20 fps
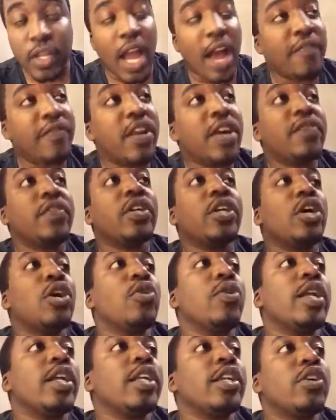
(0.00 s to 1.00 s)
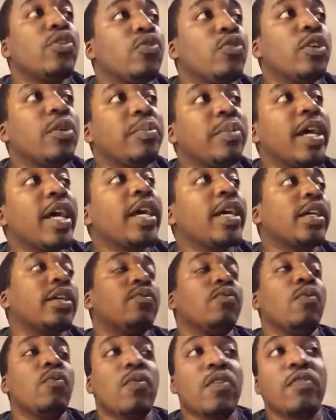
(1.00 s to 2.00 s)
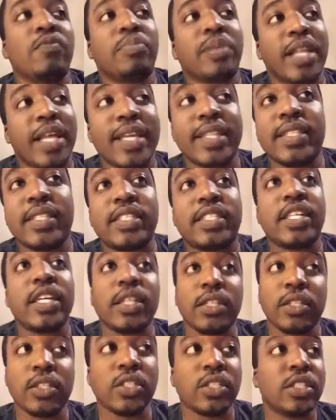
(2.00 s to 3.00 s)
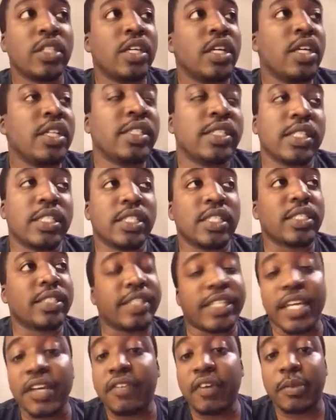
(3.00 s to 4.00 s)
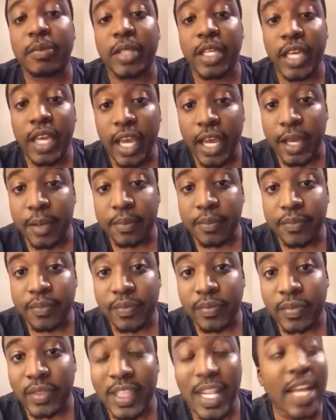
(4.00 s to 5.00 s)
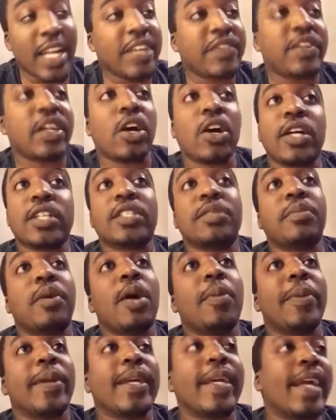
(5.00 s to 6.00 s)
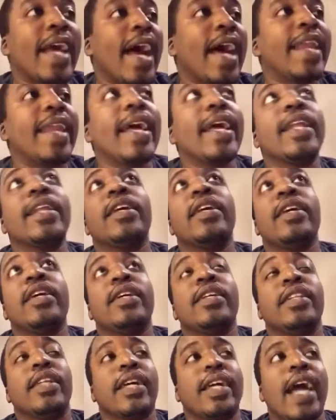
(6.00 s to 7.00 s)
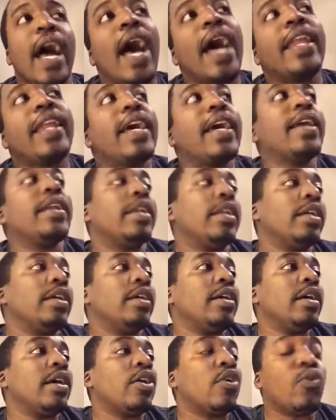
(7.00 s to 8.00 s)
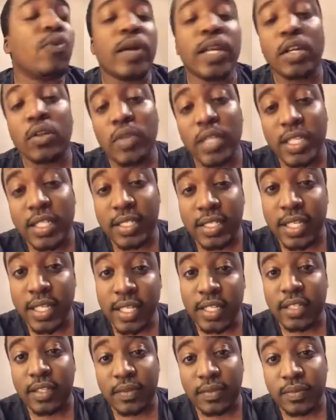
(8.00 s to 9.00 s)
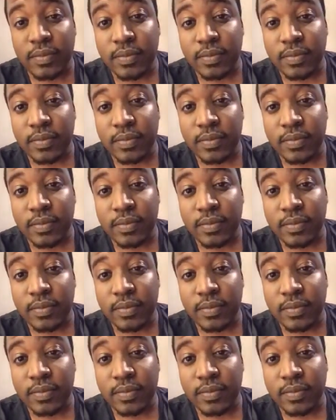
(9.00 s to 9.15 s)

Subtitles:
I've never known any quarterback when we've played the Steelers to just give up the game. Not even Carson Palmer, the guy that quit on this city,